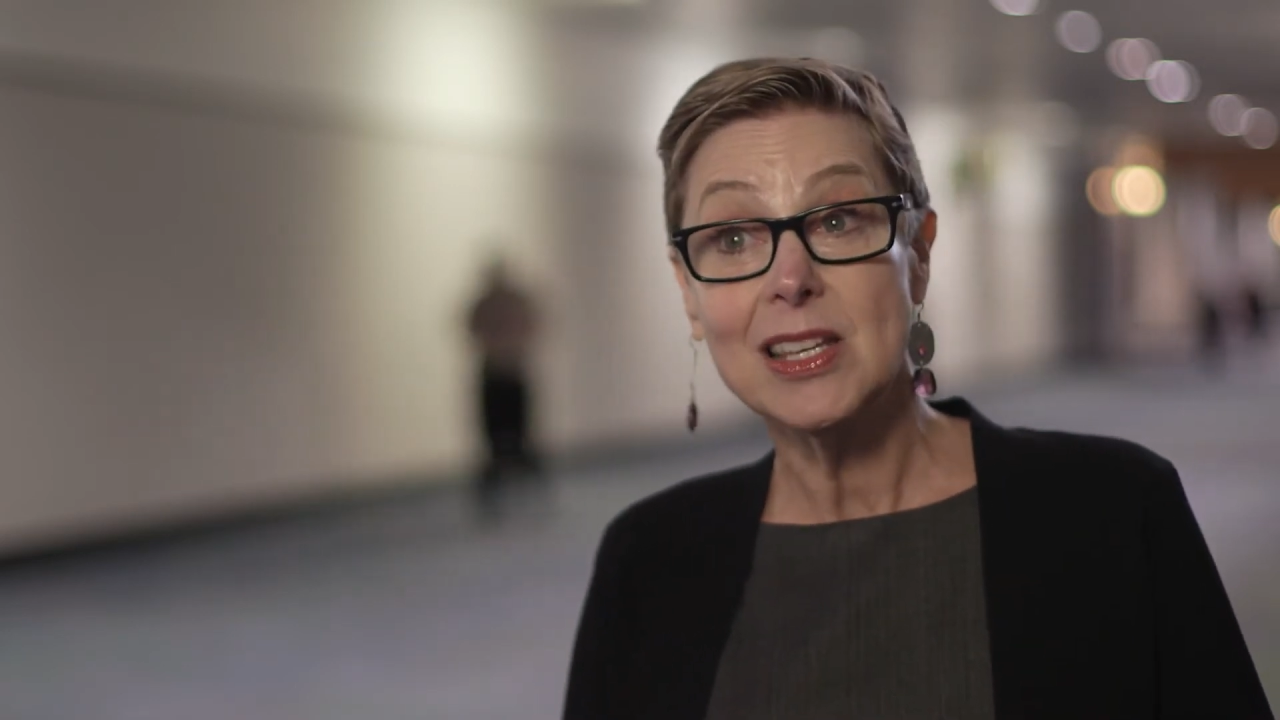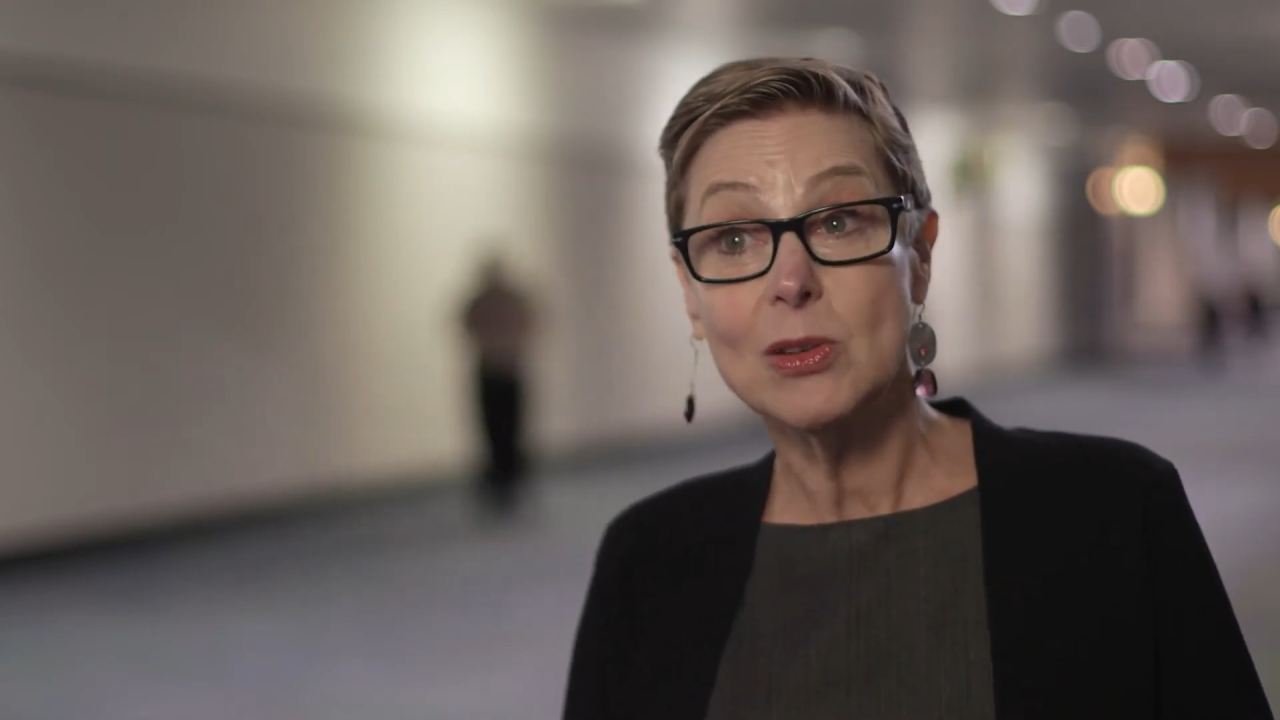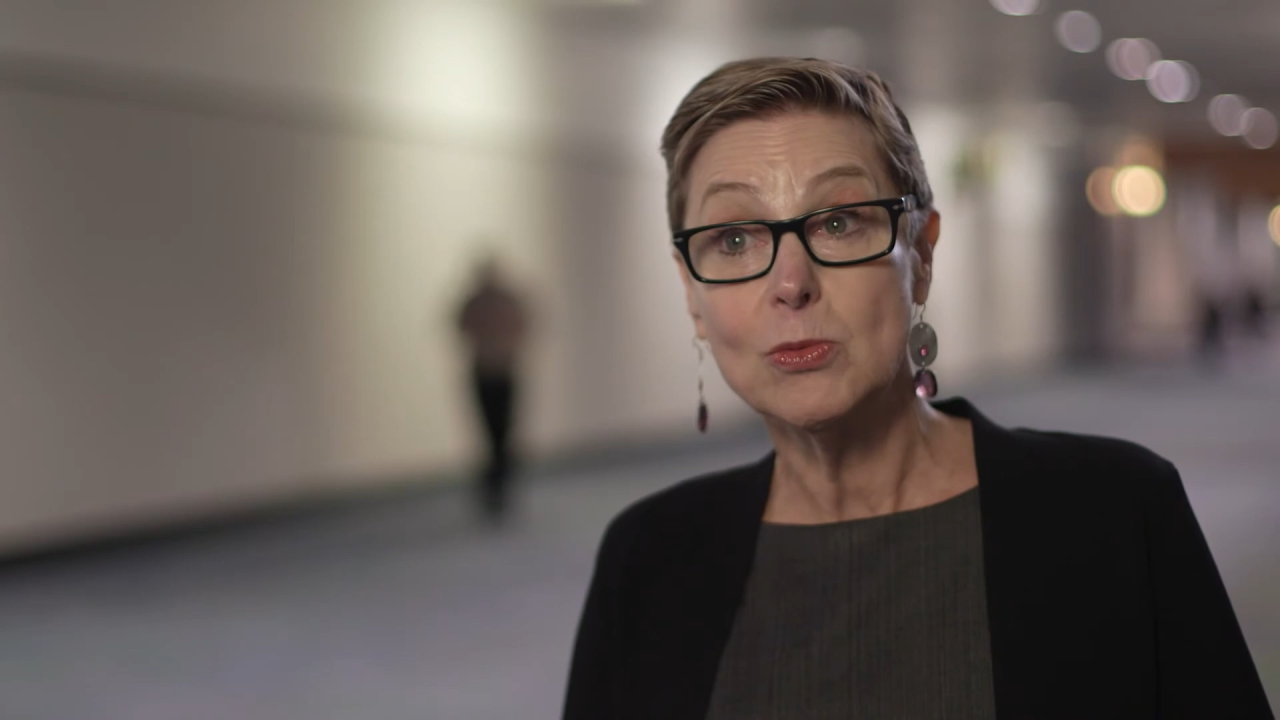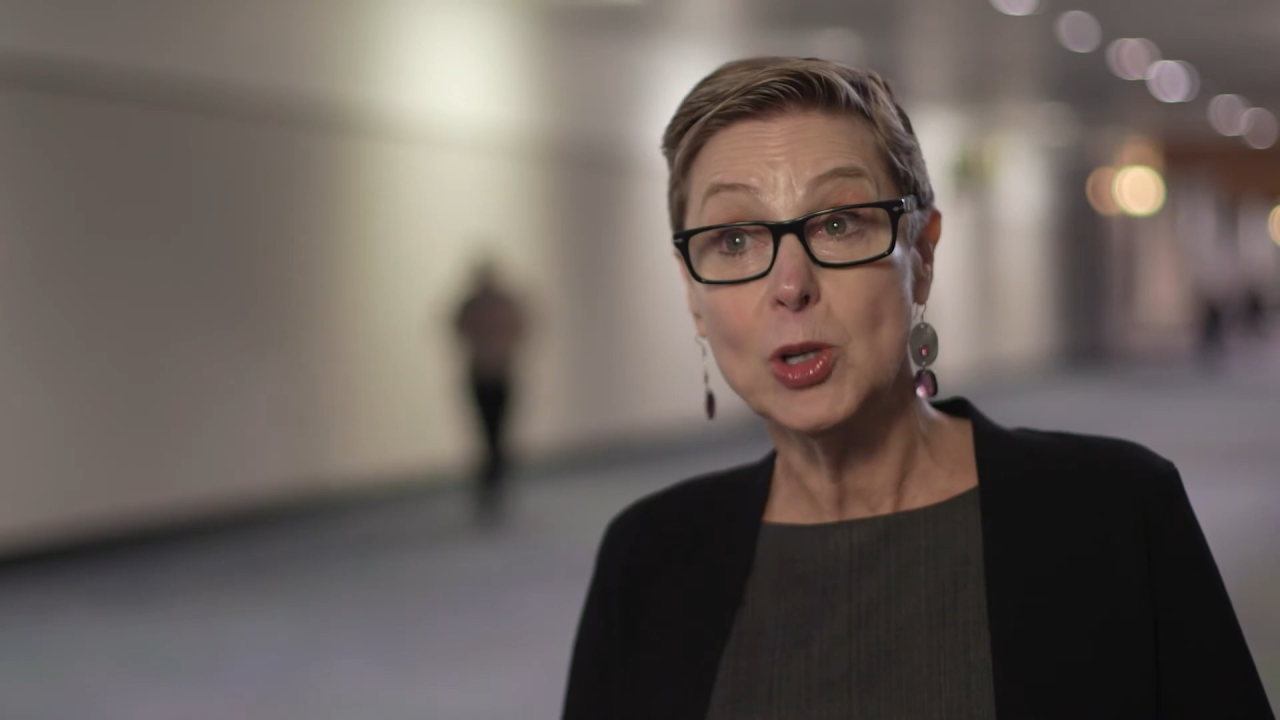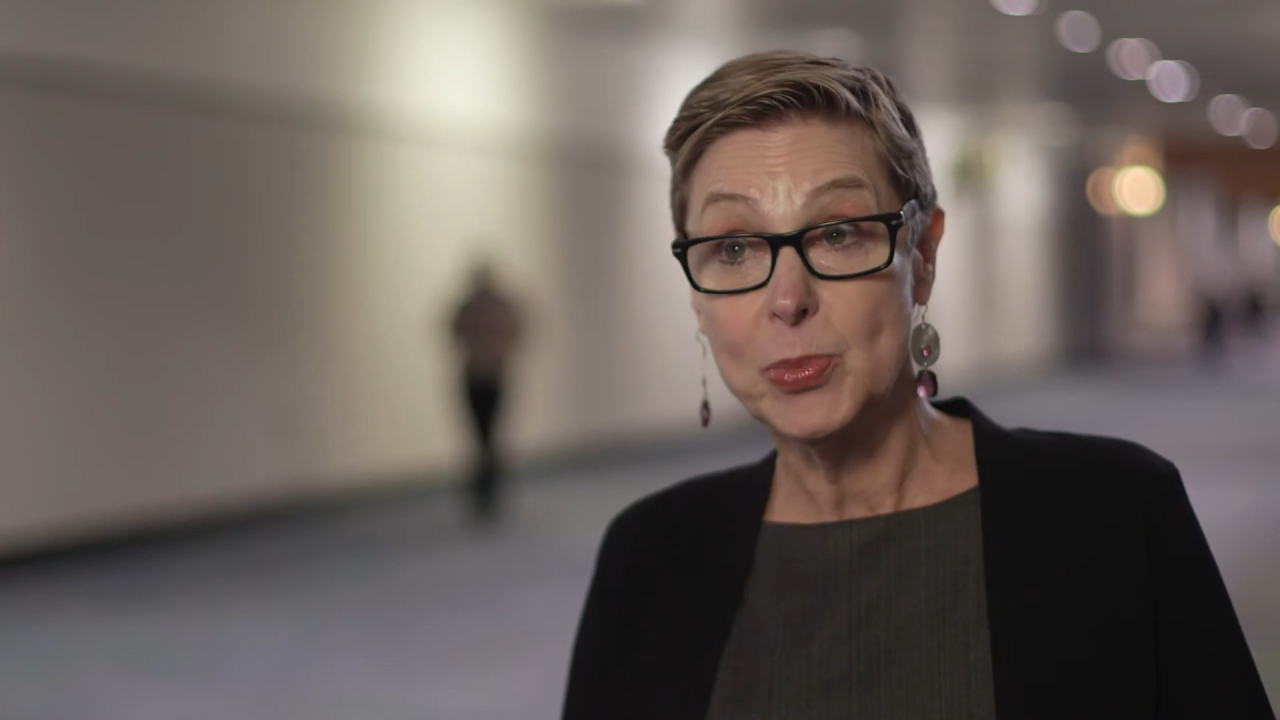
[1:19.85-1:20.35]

that we're